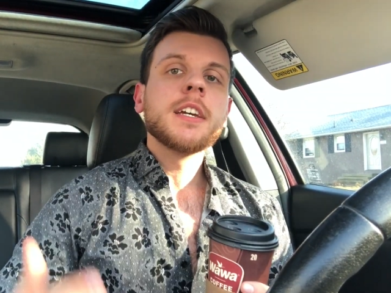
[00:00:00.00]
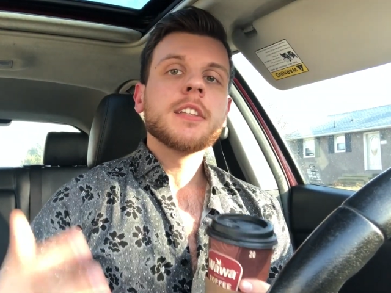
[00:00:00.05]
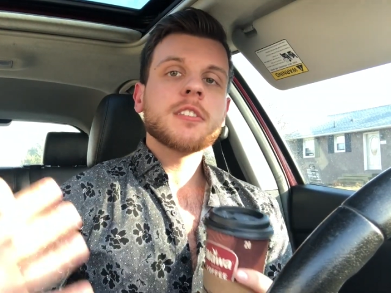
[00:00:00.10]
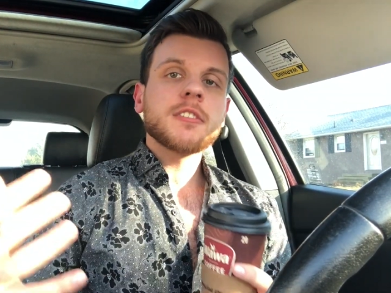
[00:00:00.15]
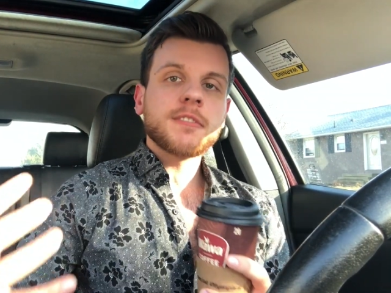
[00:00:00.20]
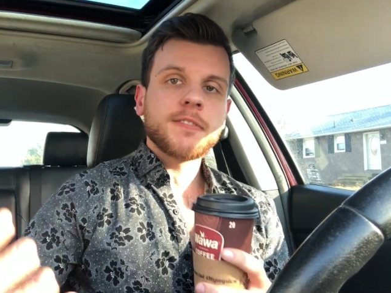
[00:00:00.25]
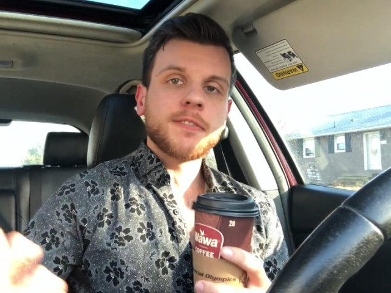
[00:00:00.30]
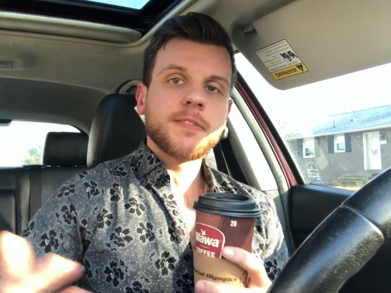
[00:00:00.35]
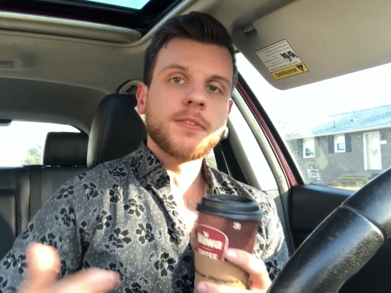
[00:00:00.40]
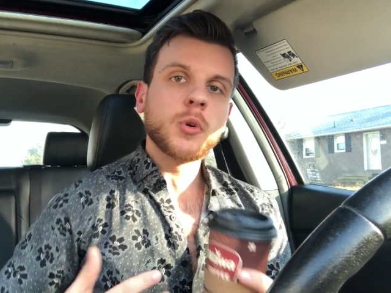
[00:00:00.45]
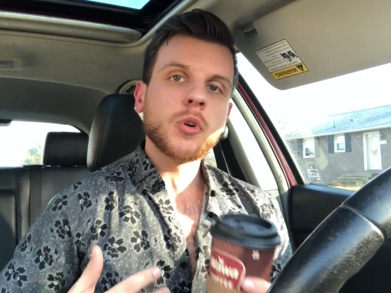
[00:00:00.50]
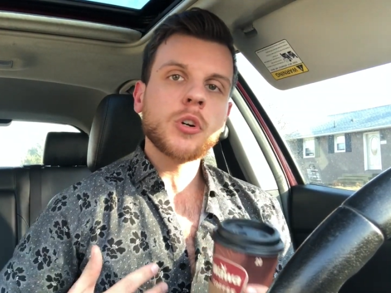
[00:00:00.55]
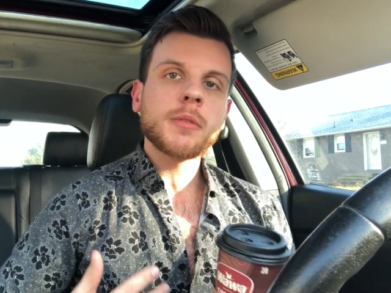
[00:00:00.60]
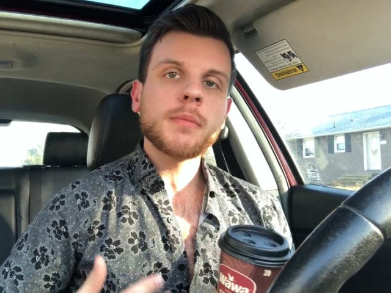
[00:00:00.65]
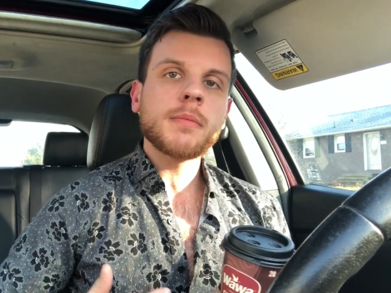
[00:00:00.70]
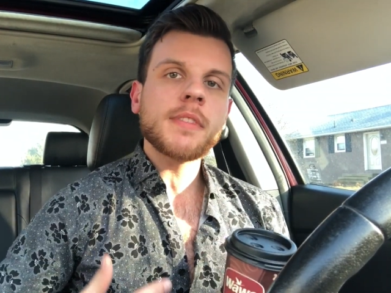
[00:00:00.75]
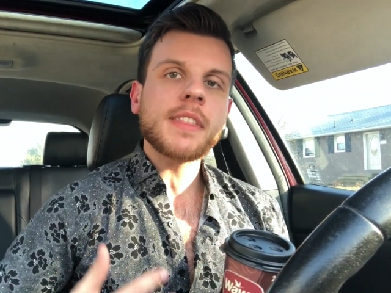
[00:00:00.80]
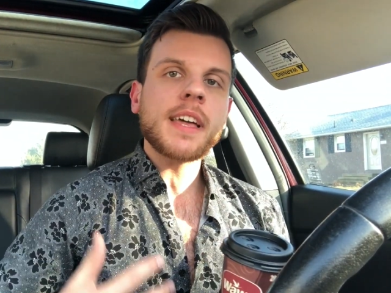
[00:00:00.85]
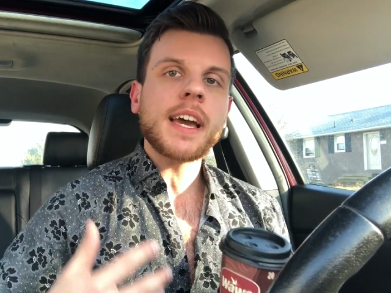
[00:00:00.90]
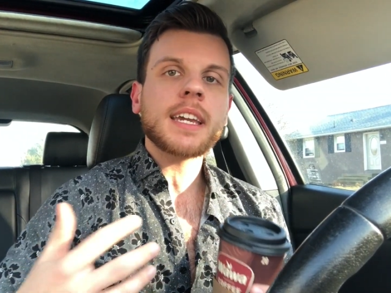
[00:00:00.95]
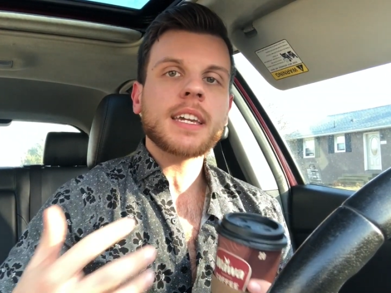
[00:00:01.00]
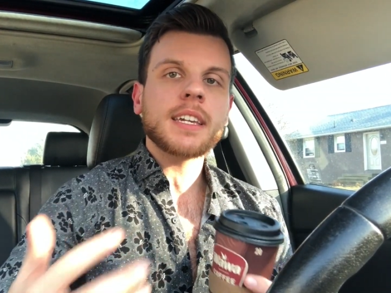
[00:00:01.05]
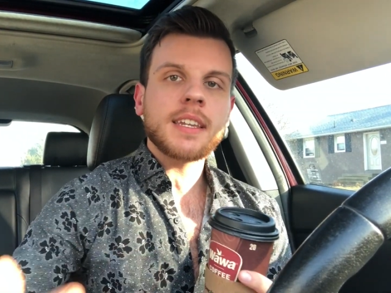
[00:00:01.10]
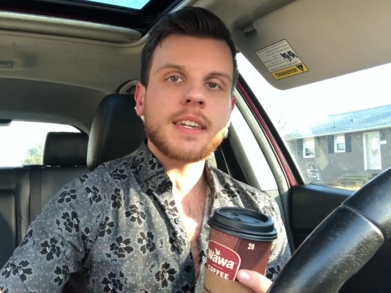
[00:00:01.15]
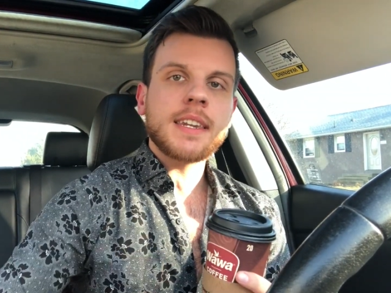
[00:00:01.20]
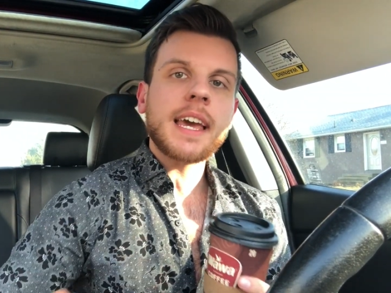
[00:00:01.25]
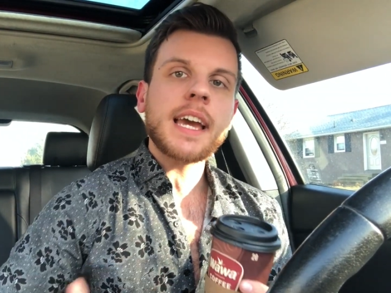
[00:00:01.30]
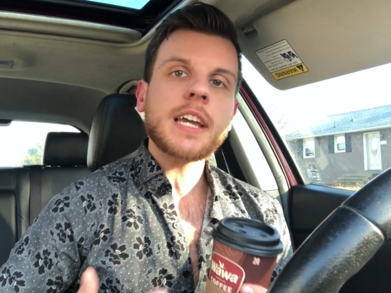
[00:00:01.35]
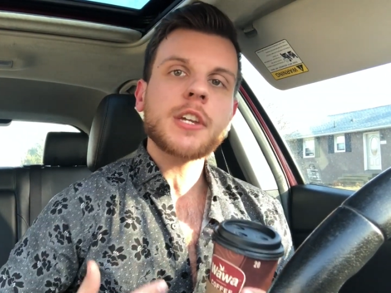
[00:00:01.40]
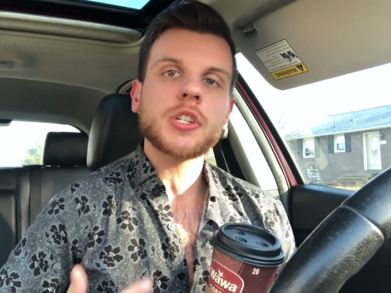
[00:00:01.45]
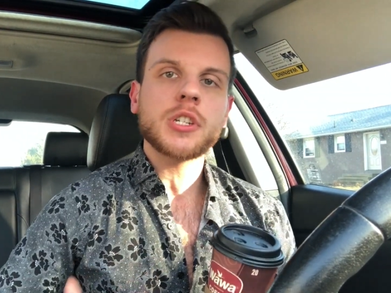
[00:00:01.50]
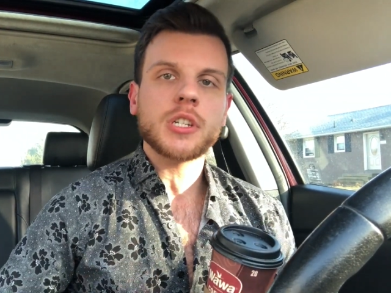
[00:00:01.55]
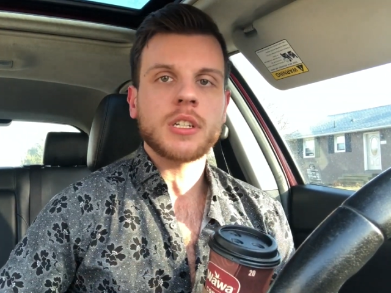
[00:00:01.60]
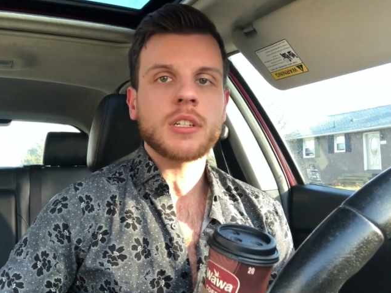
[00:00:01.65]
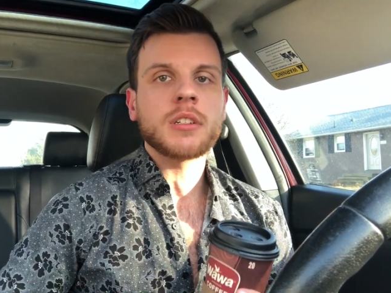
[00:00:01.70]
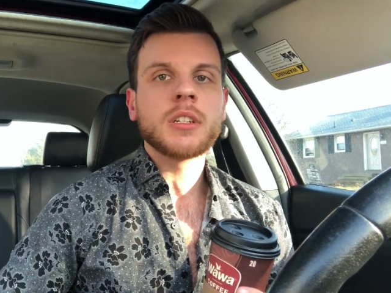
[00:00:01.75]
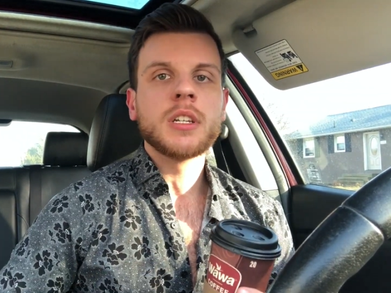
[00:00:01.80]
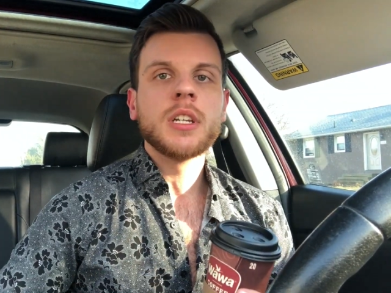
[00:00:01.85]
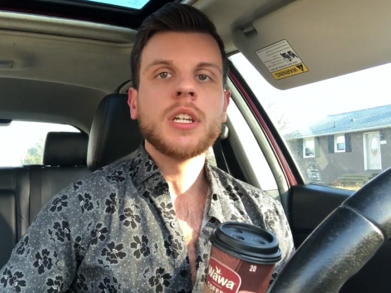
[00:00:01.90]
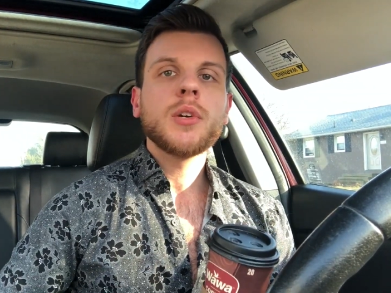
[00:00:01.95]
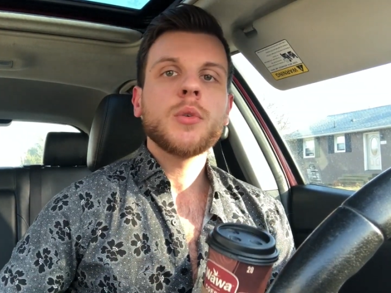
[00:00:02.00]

to form that connection